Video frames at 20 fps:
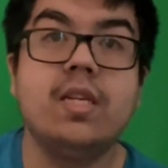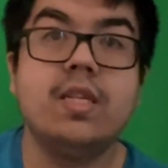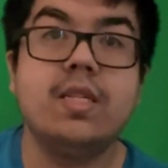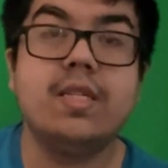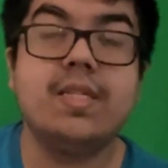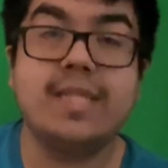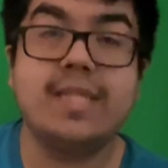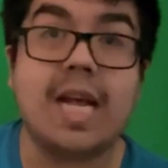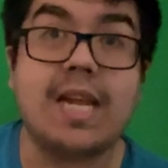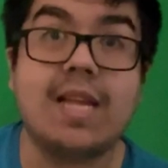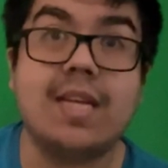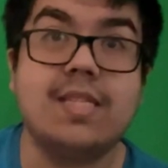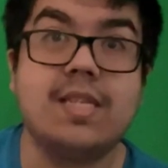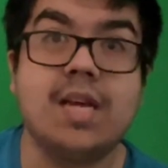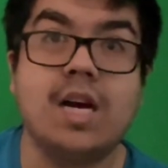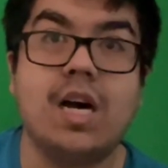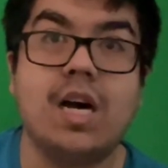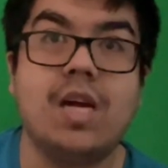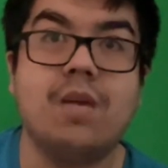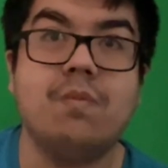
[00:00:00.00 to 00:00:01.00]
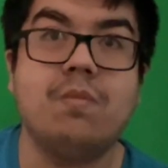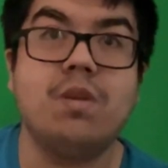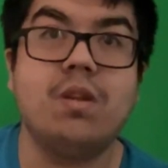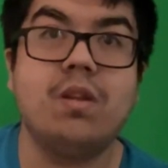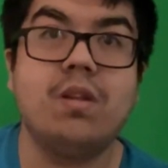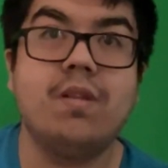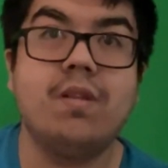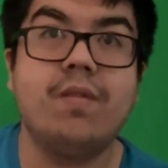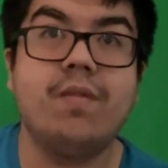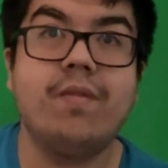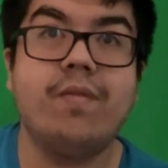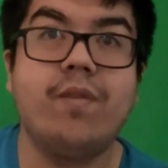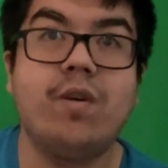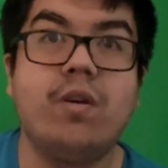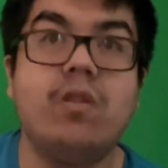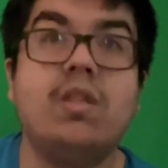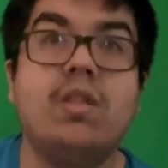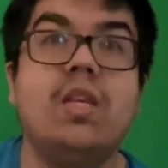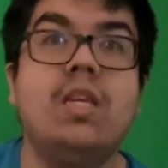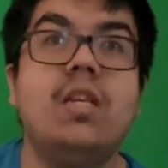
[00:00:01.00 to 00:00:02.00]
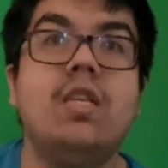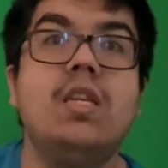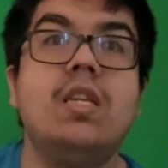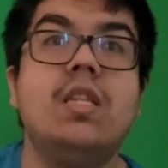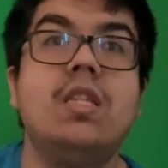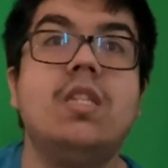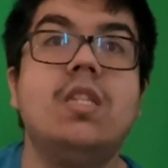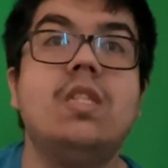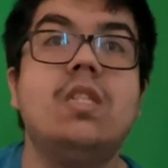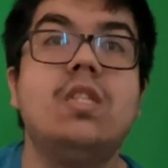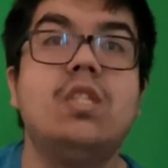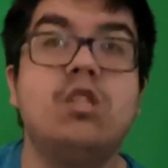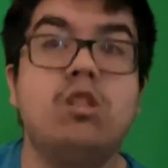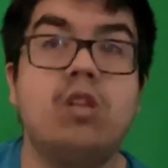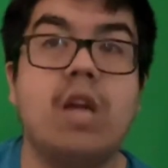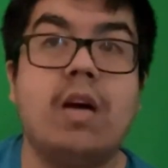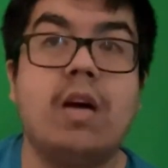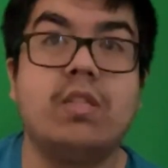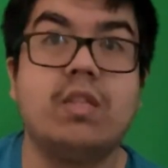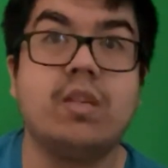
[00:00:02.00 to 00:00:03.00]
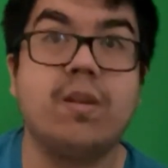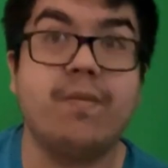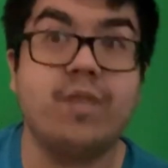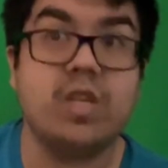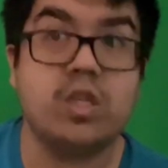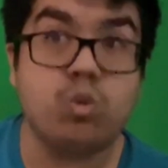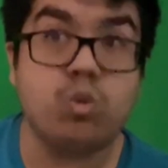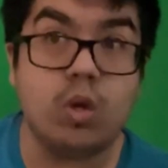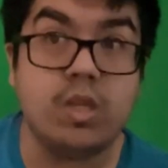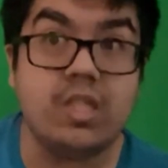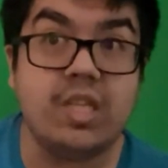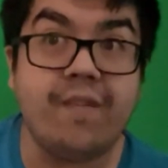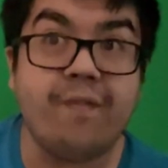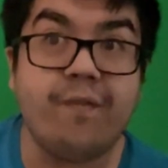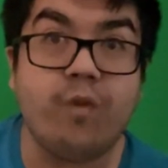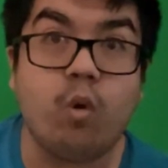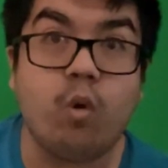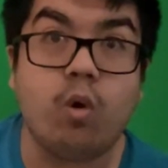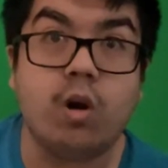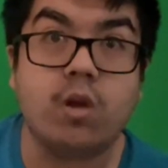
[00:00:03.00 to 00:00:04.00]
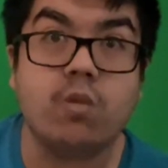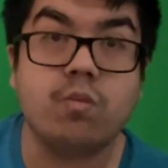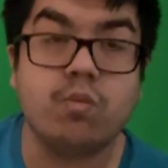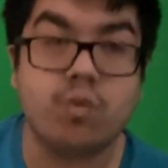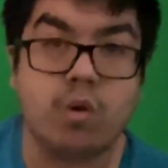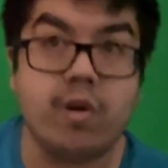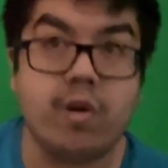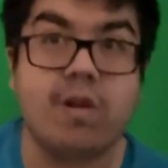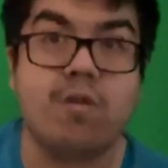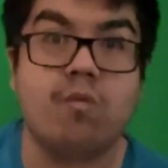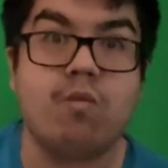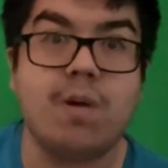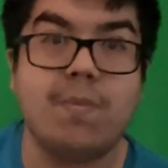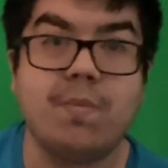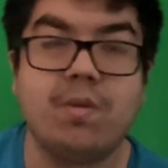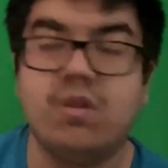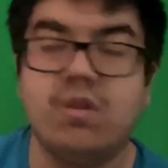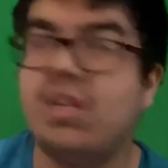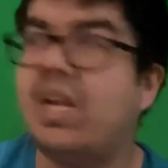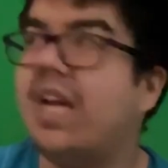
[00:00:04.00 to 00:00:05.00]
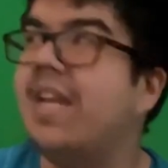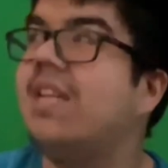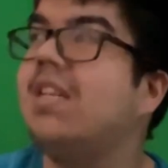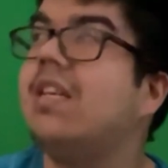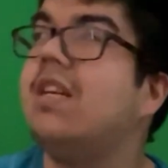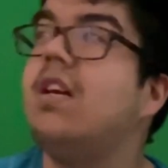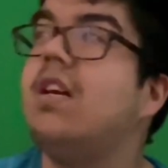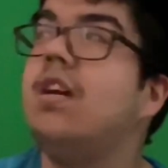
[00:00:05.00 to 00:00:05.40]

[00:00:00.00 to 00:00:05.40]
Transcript: 2nd time for the 2024 Royal Rumble, like